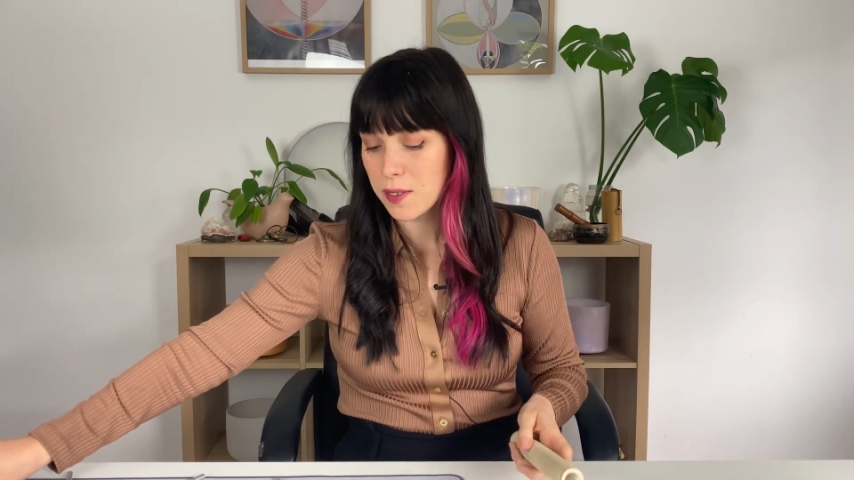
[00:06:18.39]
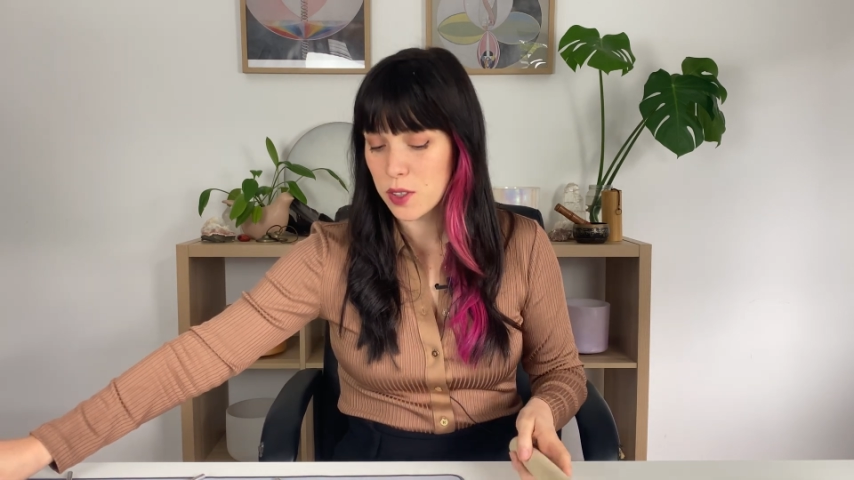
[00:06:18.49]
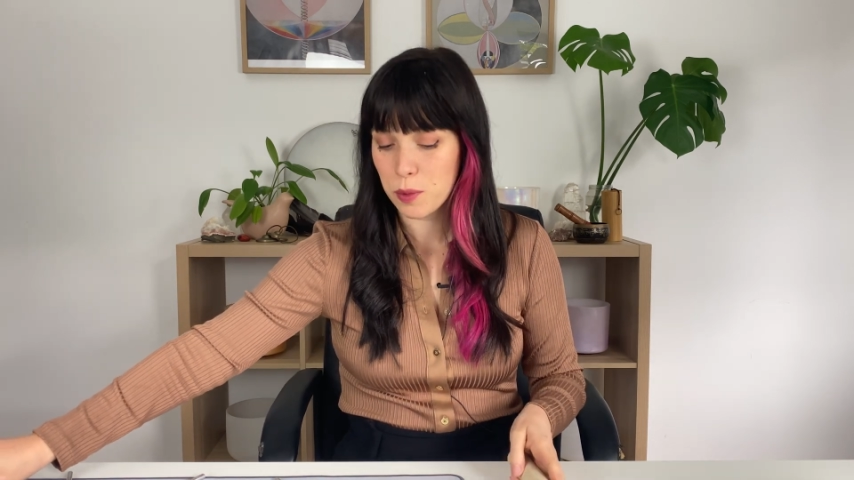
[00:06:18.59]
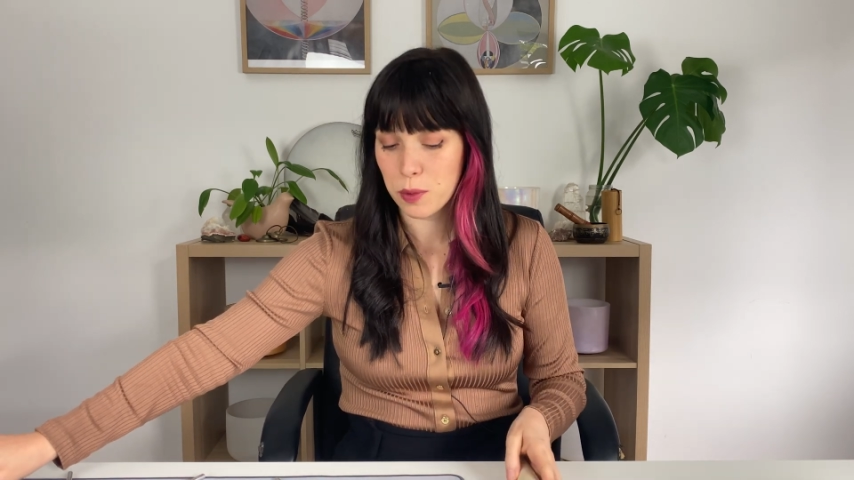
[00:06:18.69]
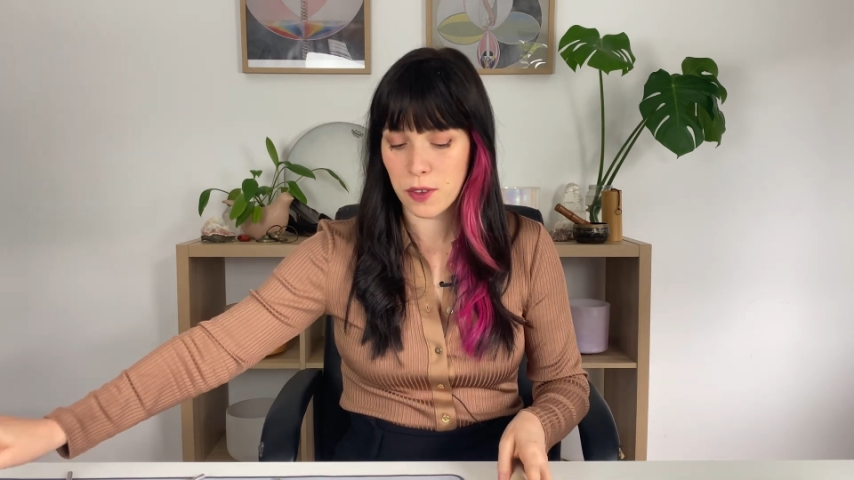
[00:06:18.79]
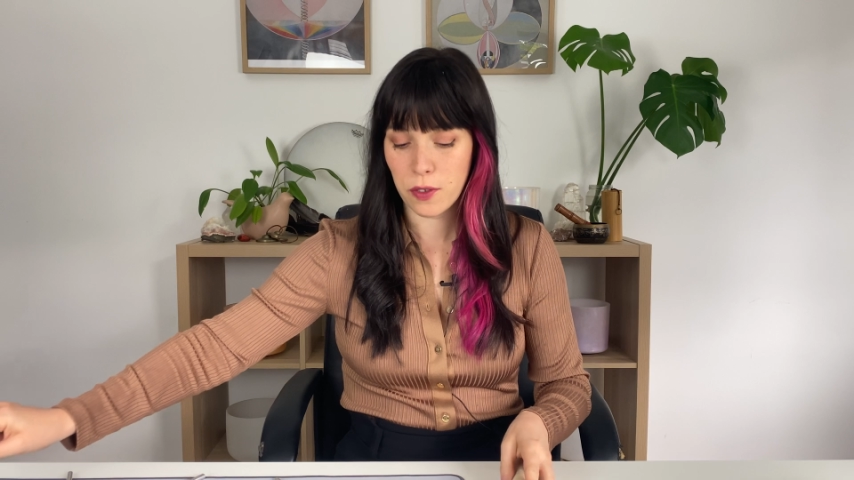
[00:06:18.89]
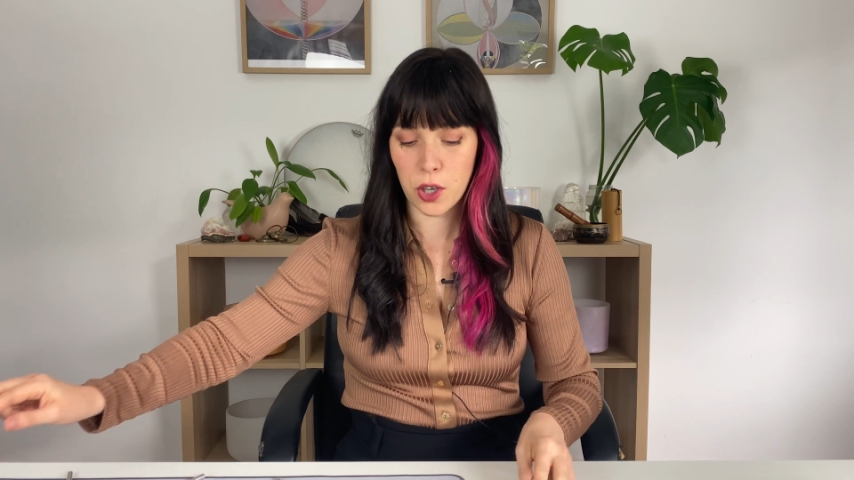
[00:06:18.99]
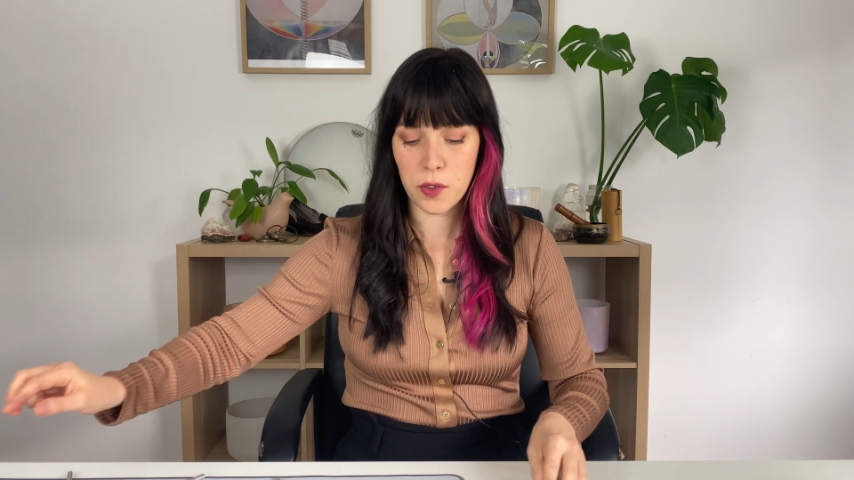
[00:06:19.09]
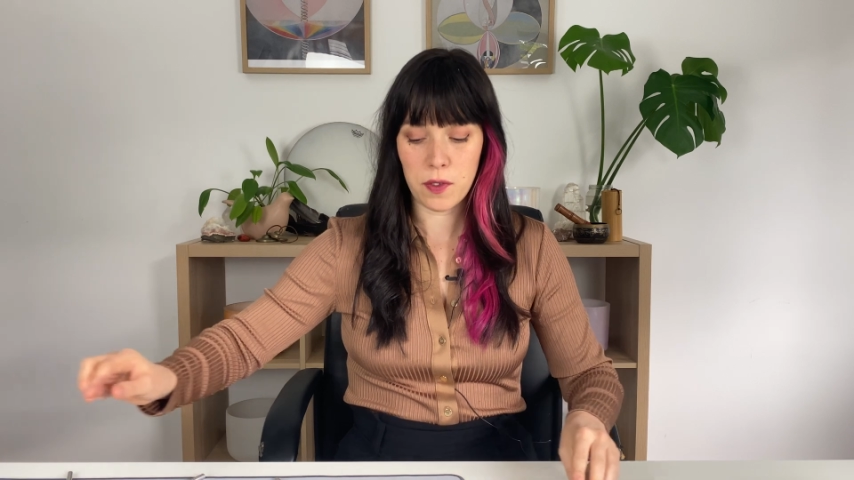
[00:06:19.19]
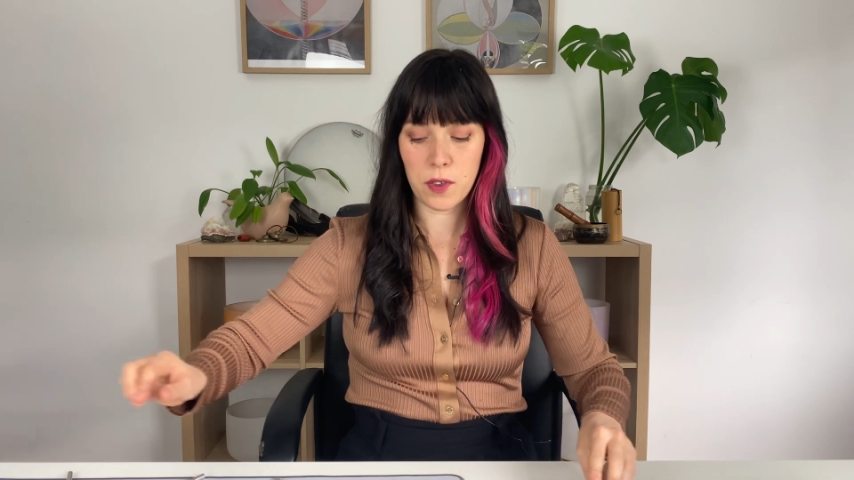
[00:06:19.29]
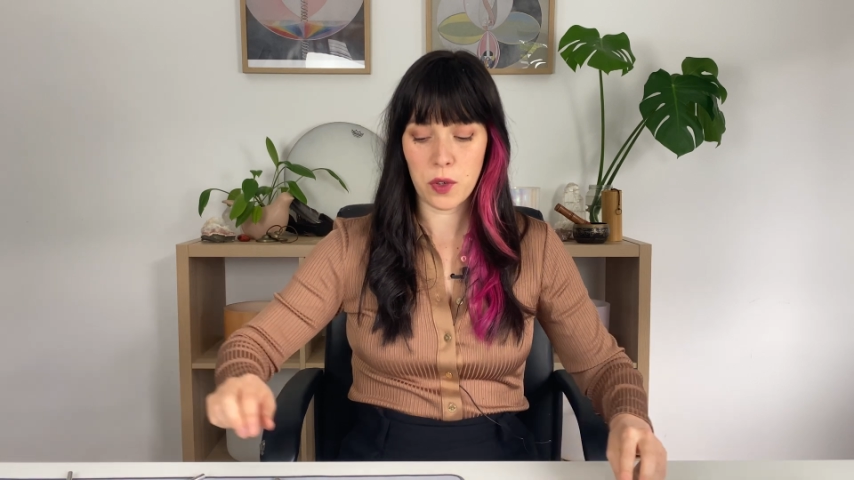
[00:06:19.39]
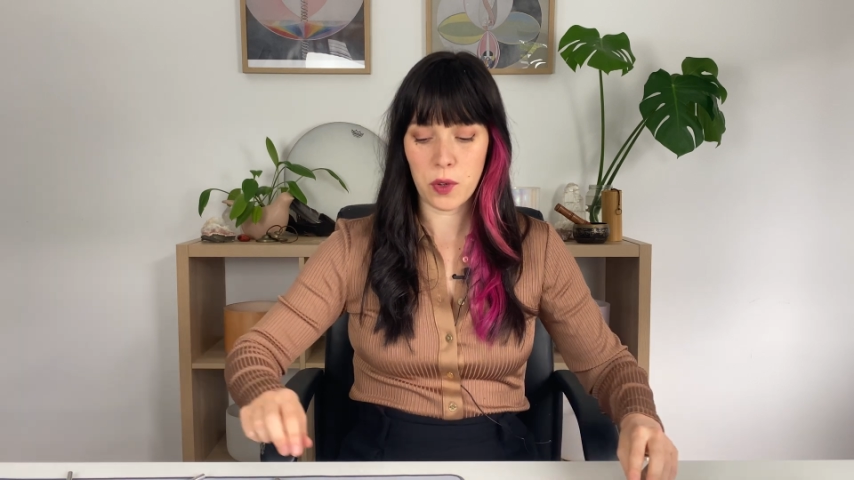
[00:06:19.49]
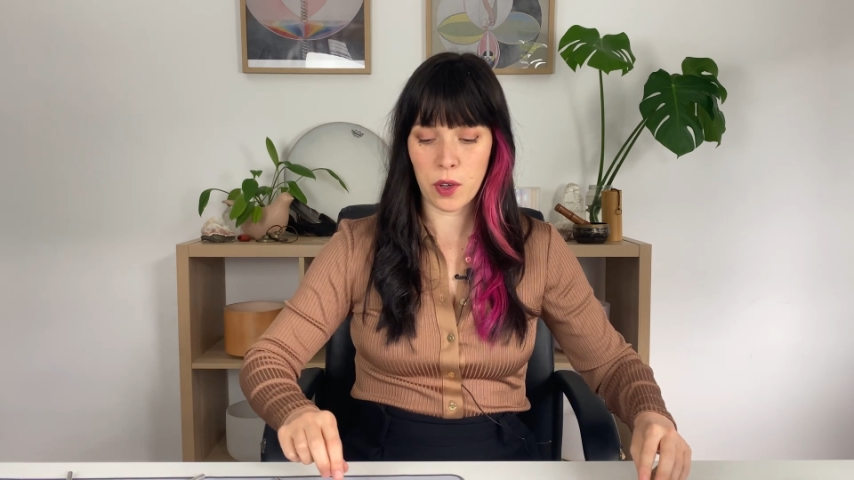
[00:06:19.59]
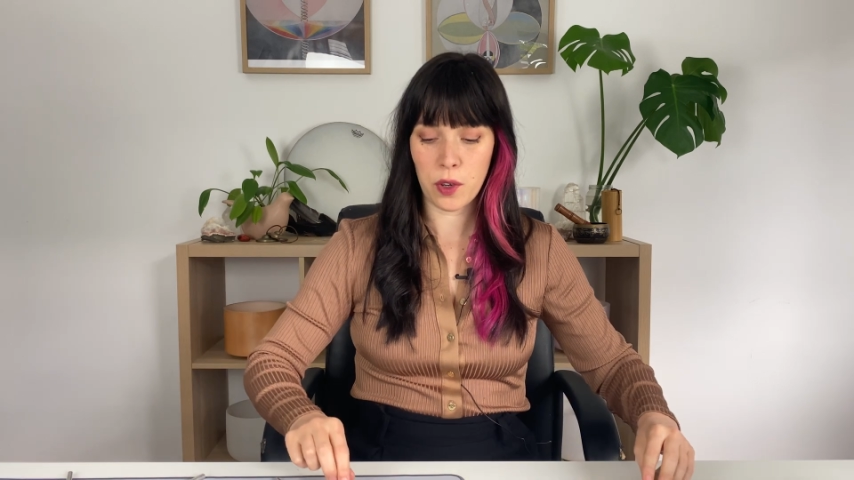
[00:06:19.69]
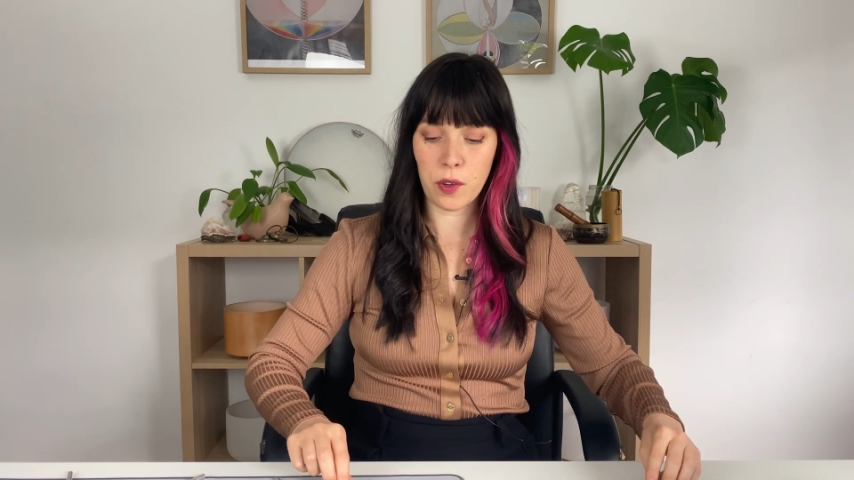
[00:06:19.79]
you a brief overview
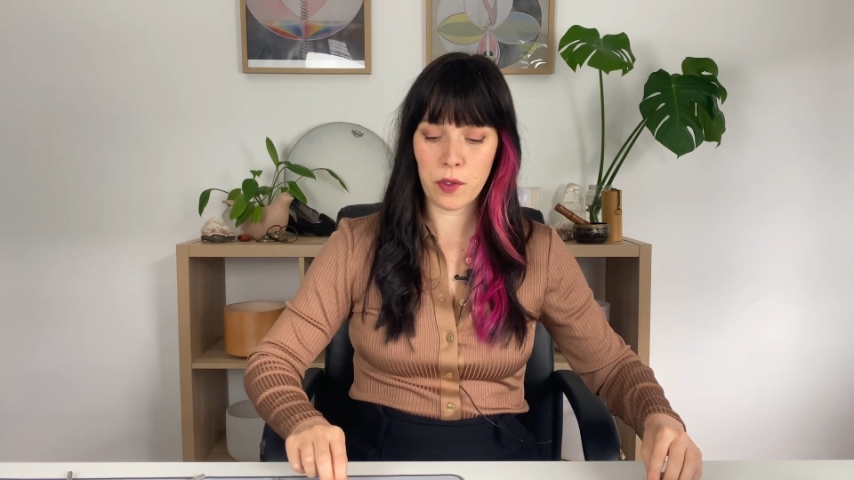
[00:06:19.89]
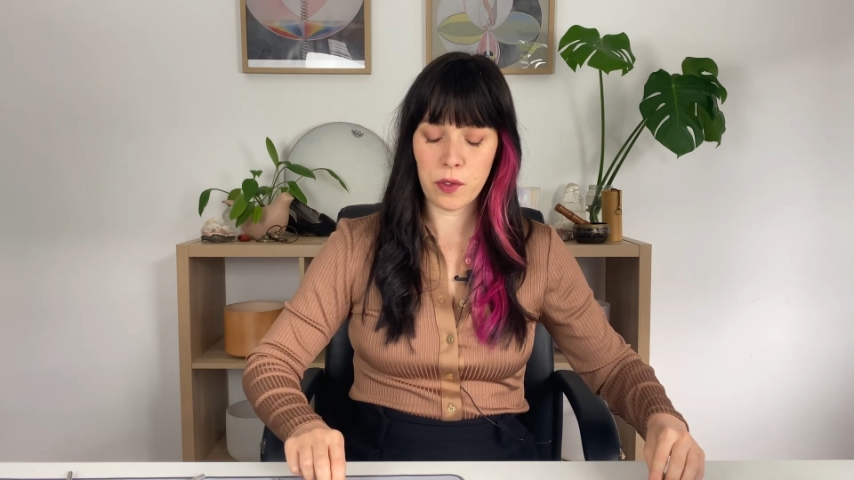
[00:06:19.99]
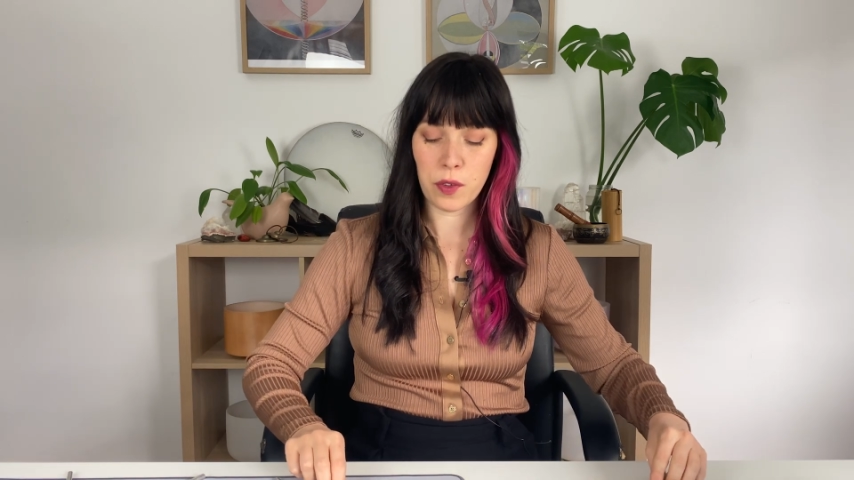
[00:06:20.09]
of